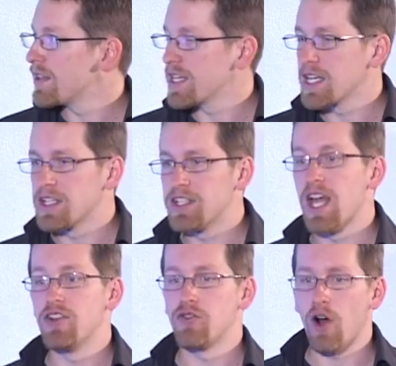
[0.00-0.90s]
like a
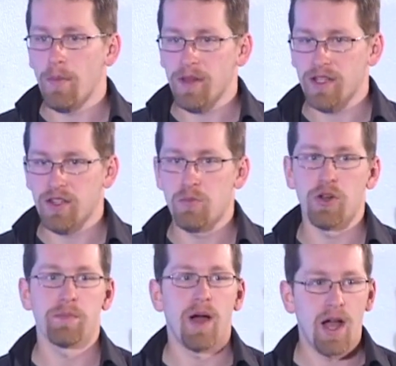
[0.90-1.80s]
dead drop, like the
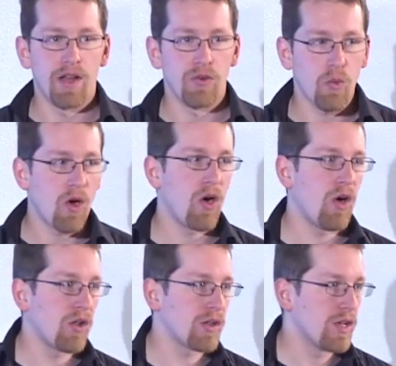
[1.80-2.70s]
brick behind a
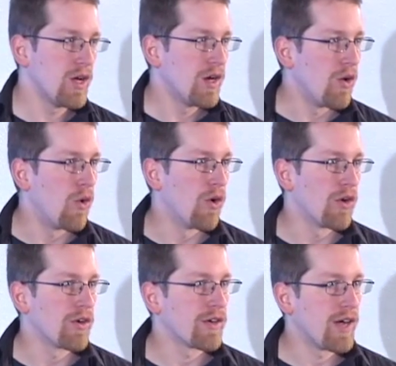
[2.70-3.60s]
wall,
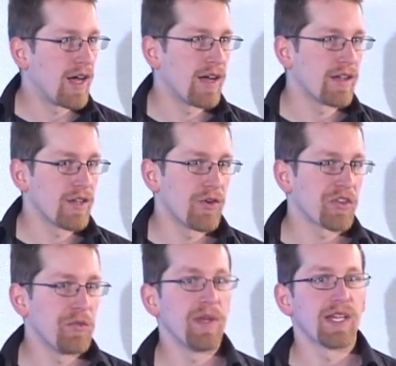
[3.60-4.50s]
or uh, you know, it
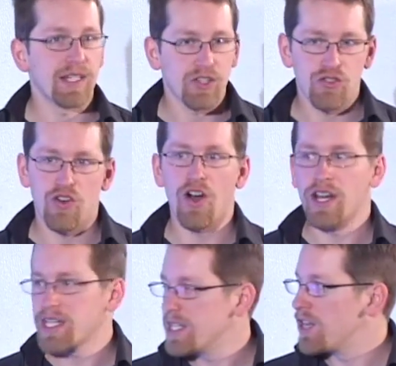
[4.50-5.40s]
could be an
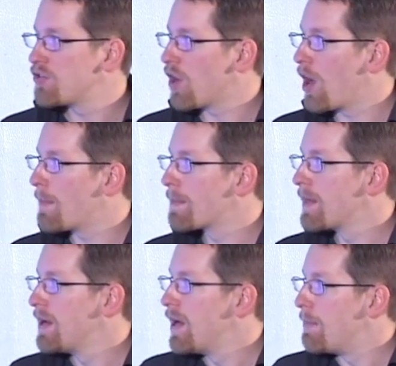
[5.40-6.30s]
electronic dead drop.
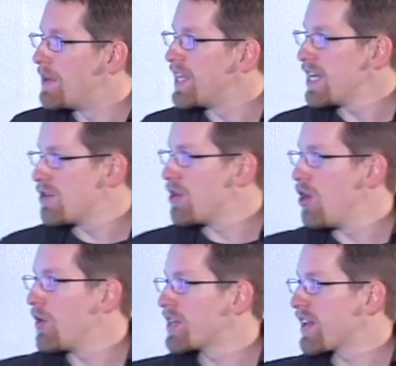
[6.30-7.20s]
But they don't
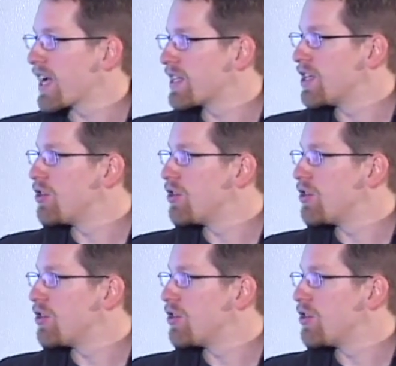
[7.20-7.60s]
know exactly